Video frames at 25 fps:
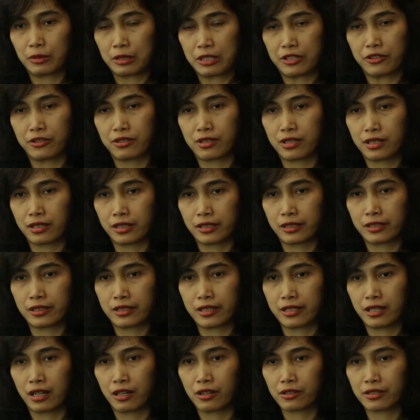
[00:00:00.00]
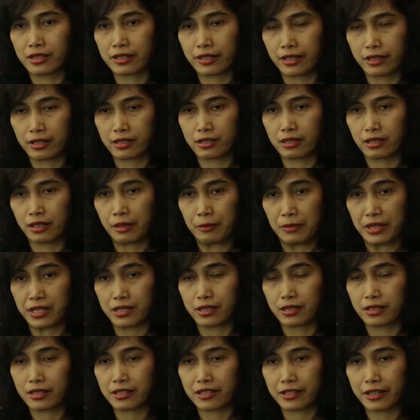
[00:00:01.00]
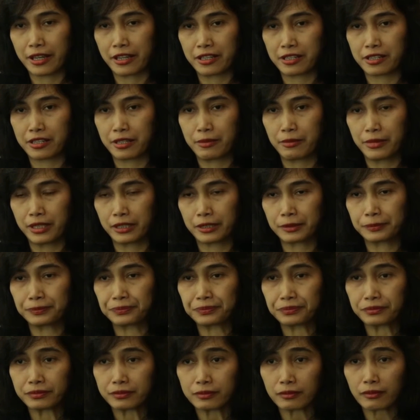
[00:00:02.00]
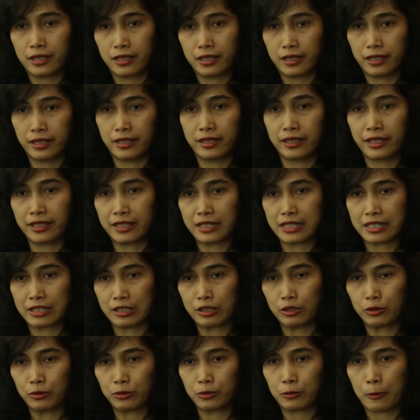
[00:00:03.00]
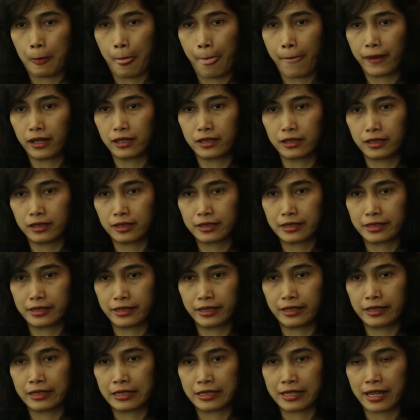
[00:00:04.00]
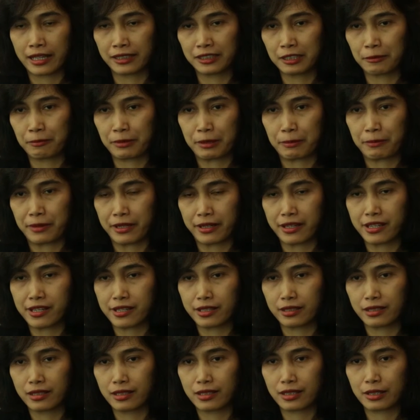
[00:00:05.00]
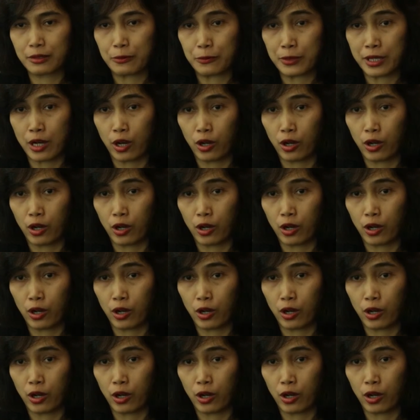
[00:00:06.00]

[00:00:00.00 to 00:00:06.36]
produce a greenhouse gas emissions estimate. In addition to data preparations, we